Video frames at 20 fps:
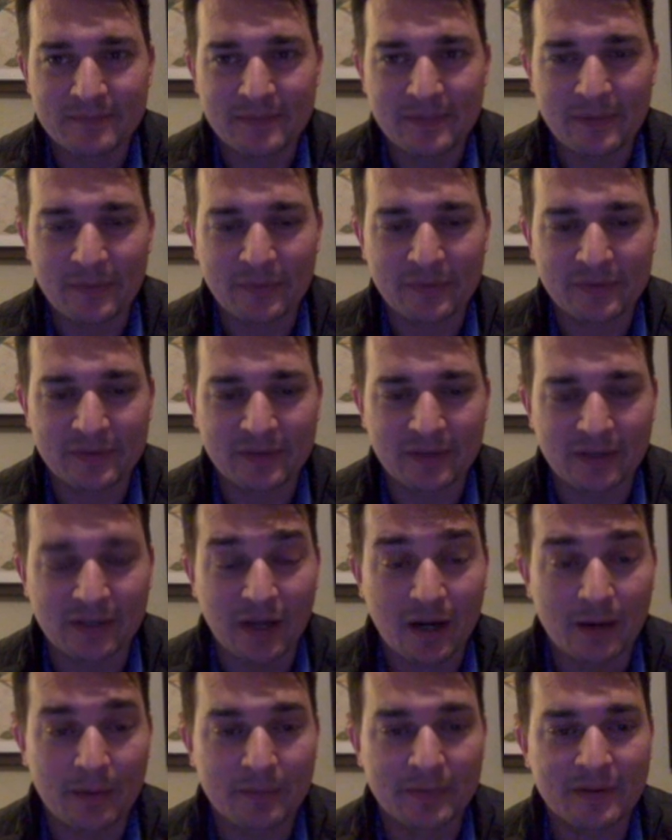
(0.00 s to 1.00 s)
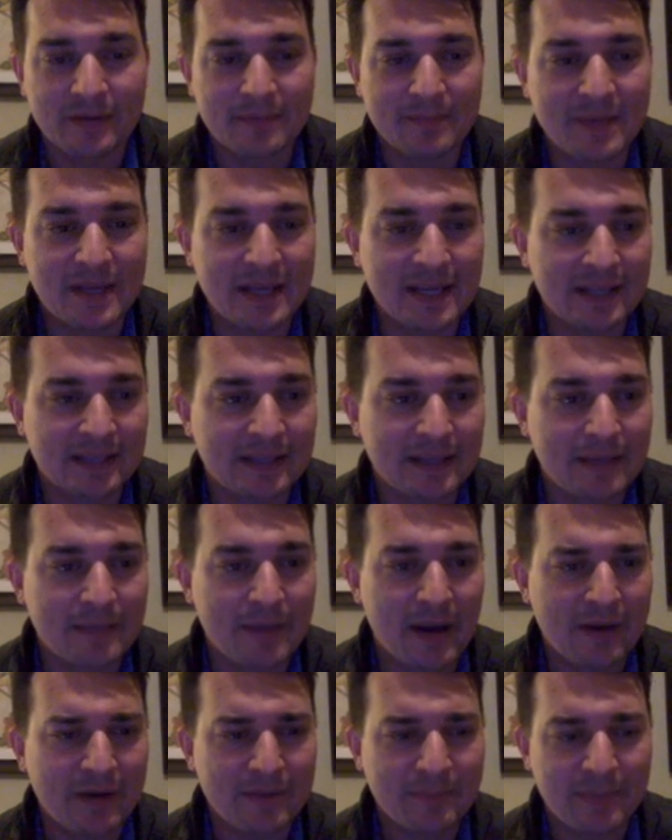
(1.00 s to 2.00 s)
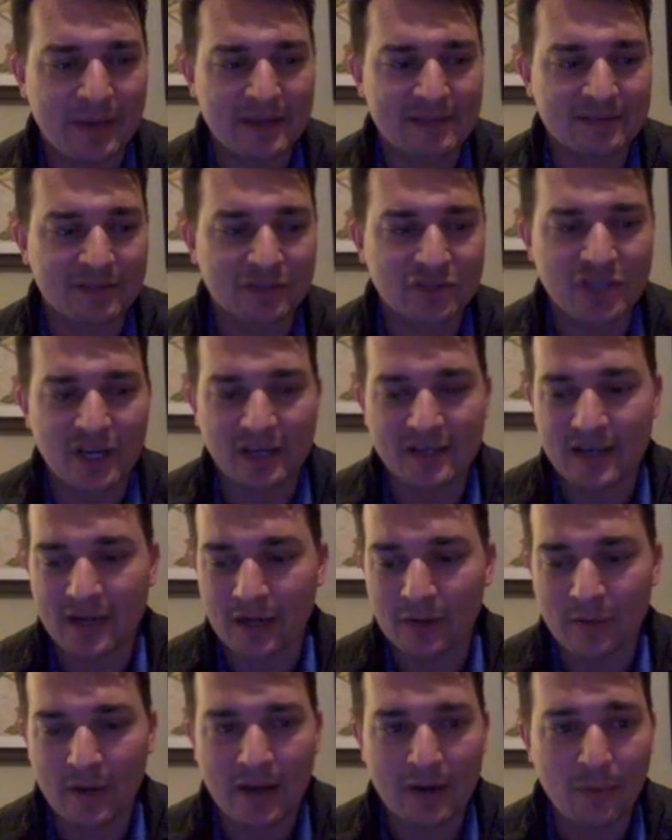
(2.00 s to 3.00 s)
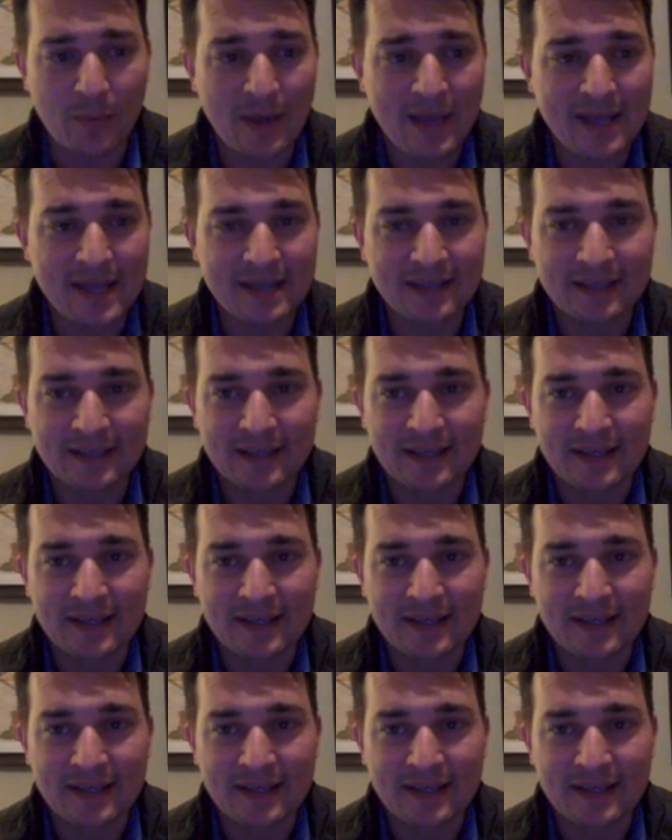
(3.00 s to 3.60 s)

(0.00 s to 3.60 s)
I wasn't alarmed immediately about it, but I still checked it out right away.